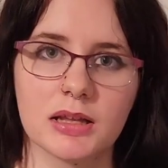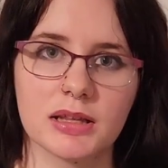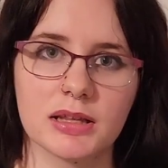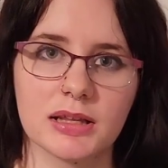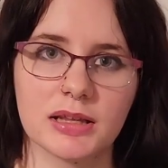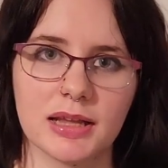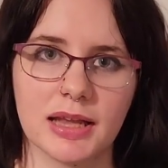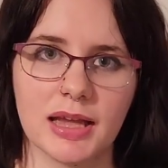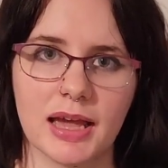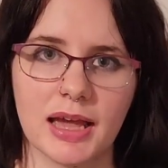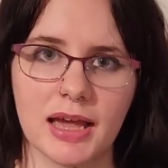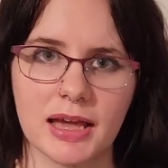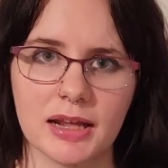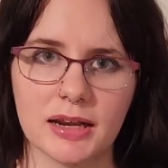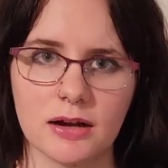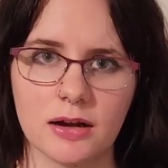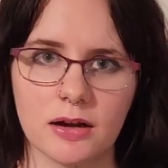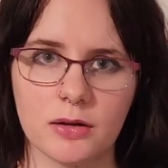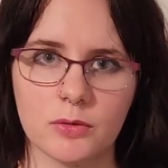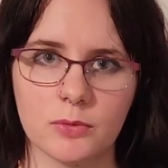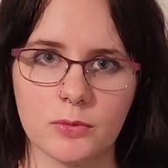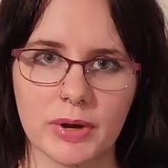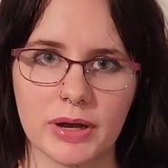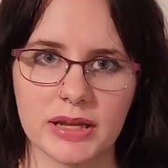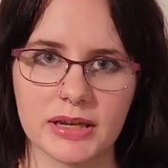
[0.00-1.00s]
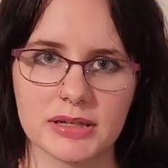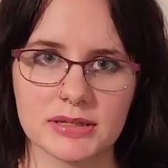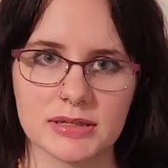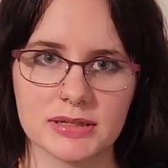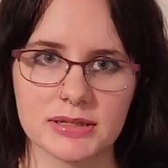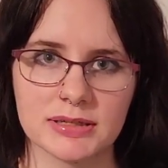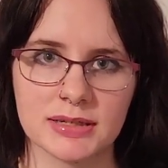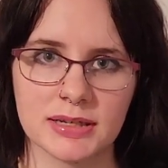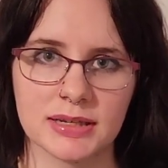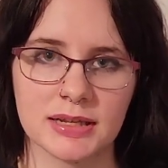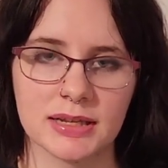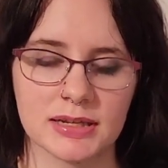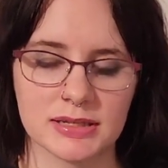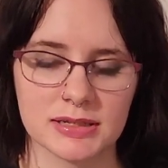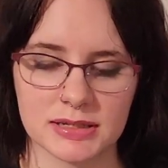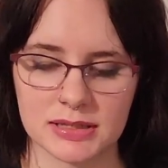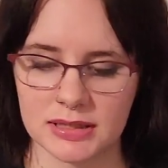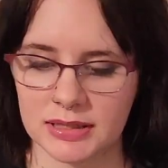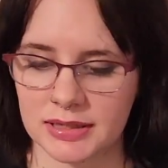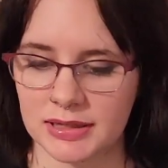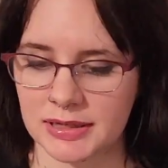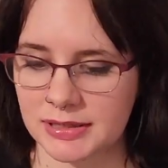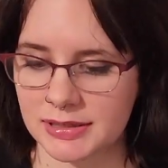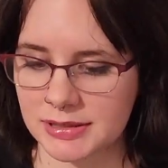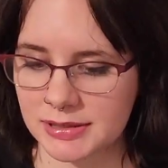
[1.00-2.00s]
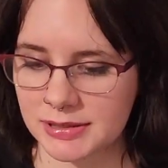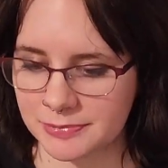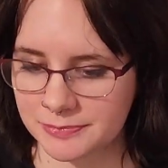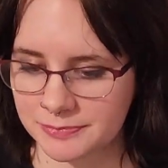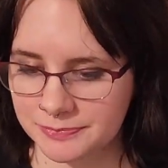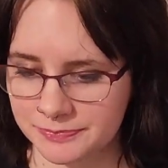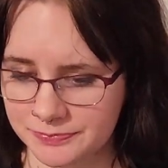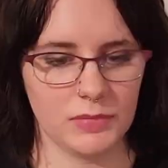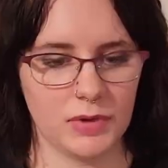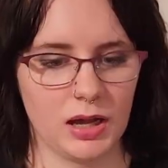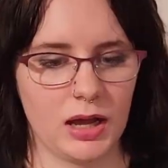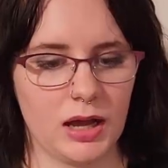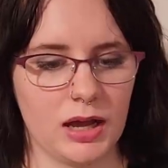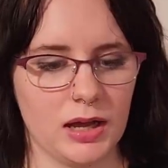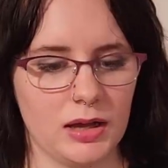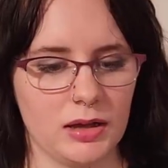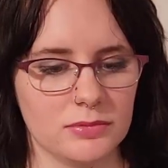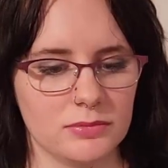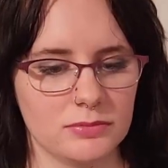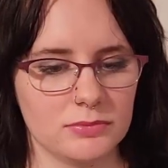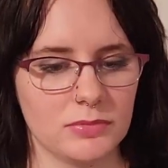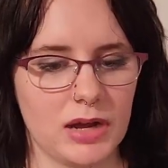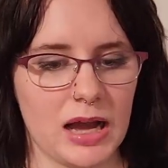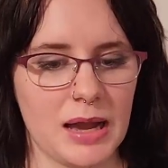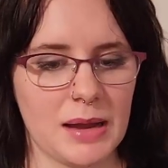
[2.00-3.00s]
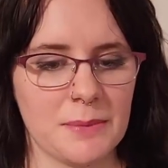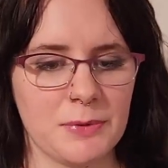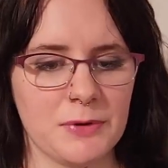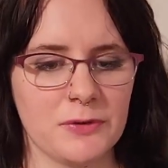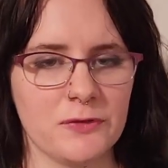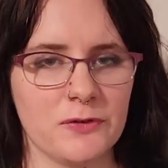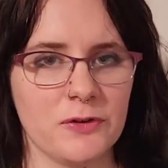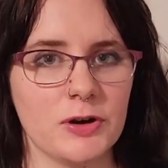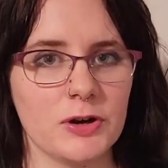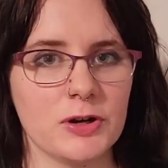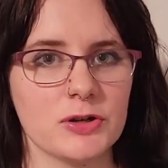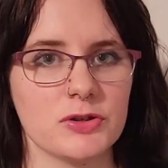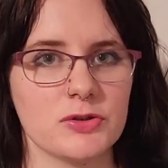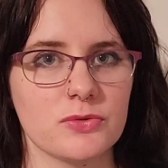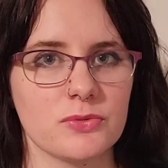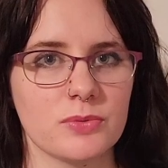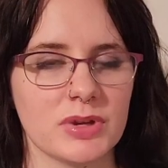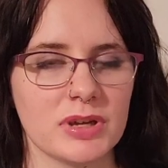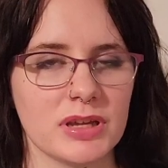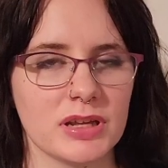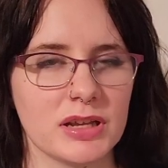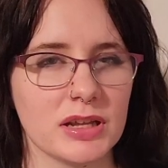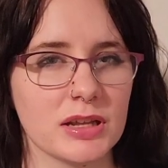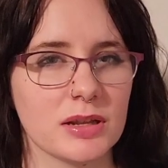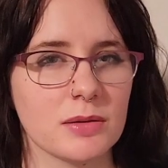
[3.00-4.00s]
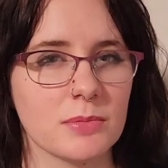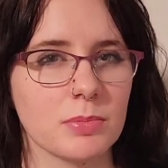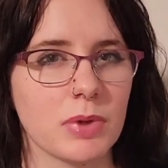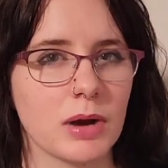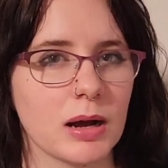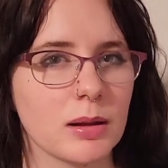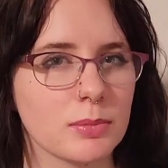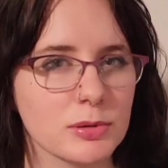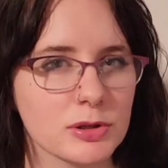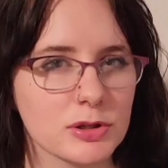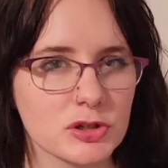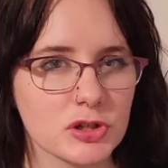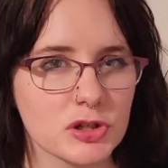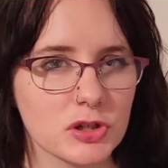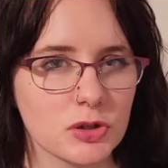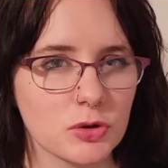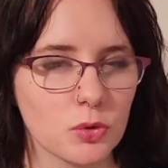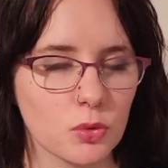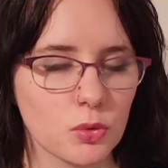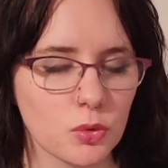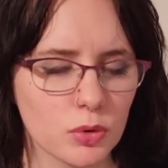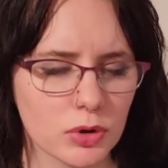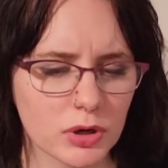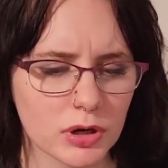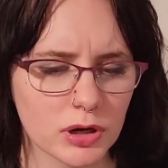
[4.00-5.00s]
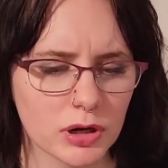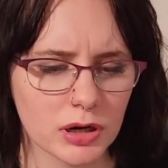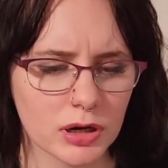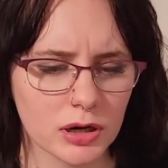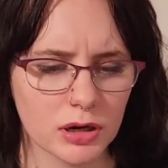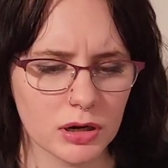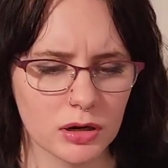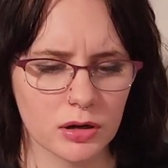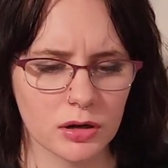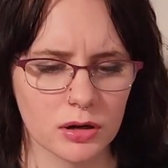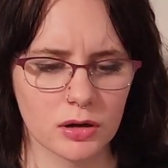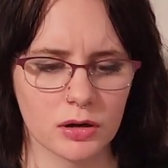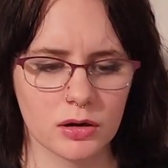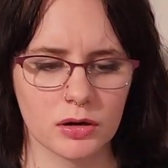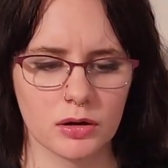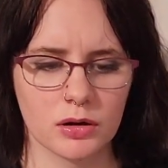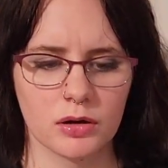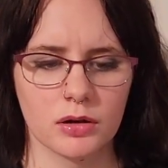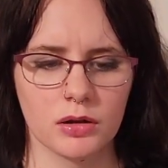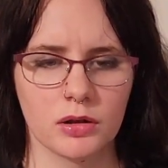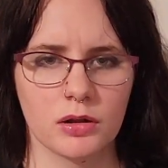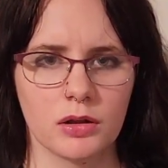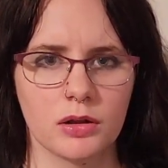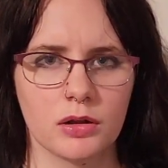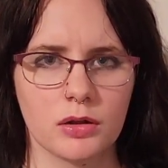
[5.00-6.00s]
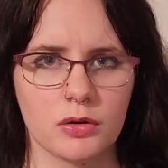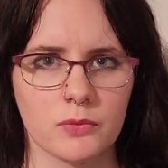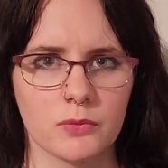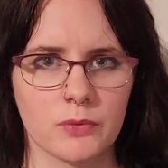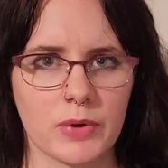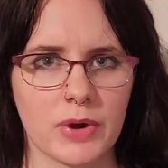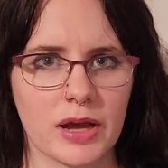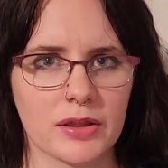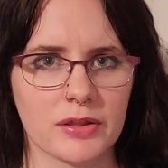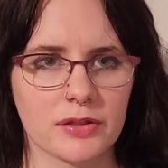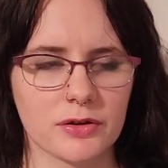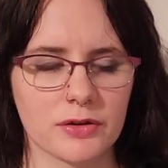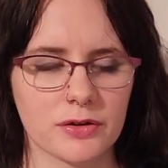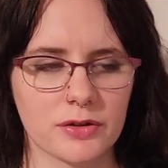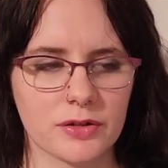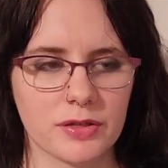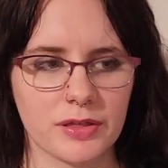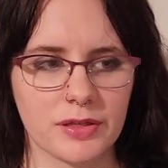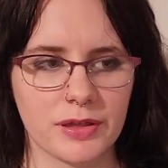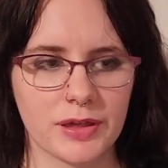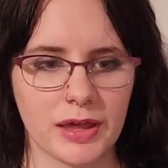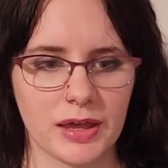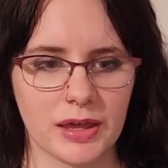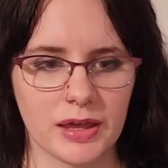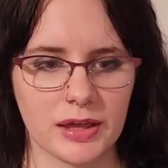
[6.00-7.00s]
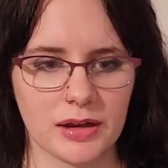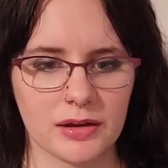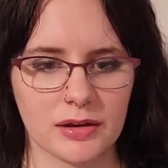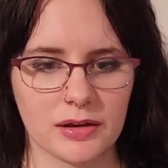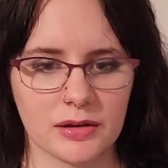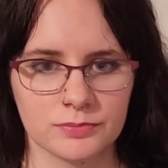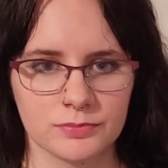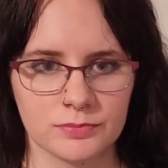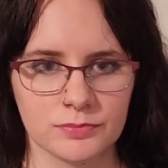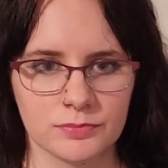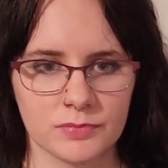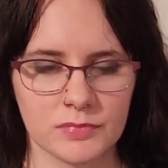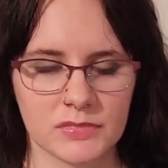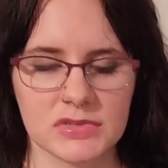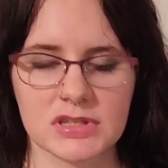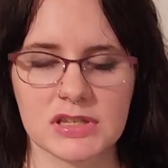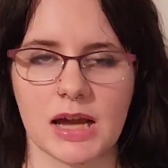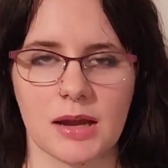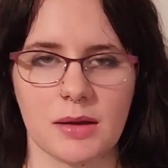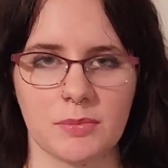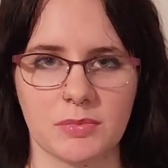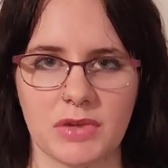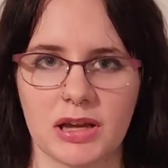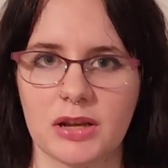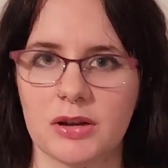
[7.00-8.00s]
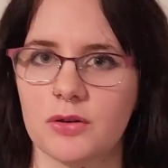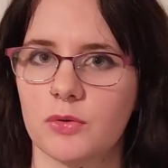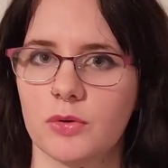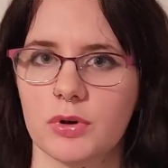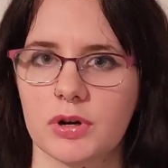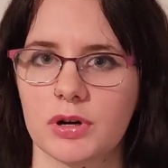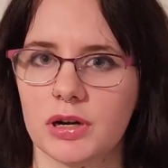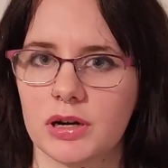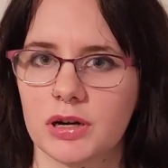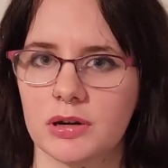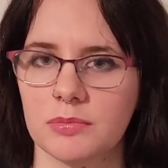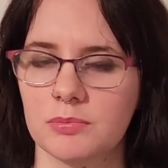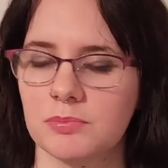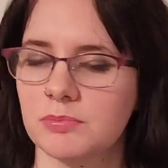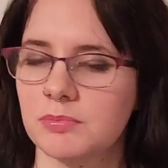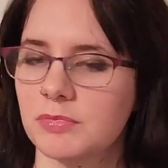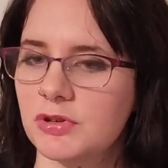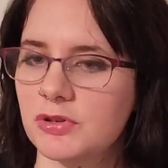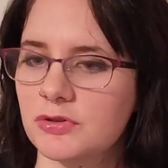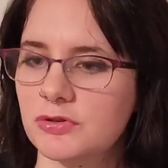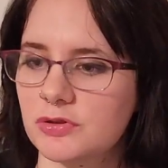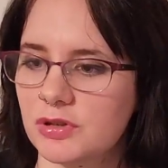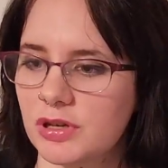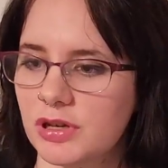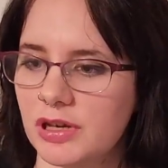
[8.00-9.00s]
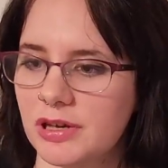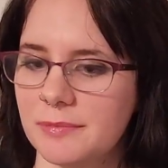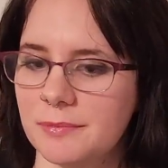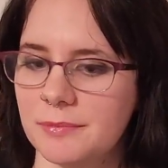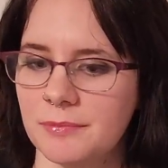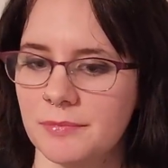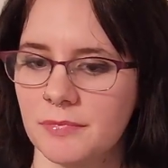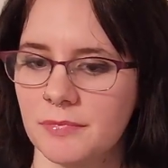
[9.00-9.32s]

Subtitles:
Cannot wait to dig into this. I prefer to read in publishing order rather than timeline order, usually.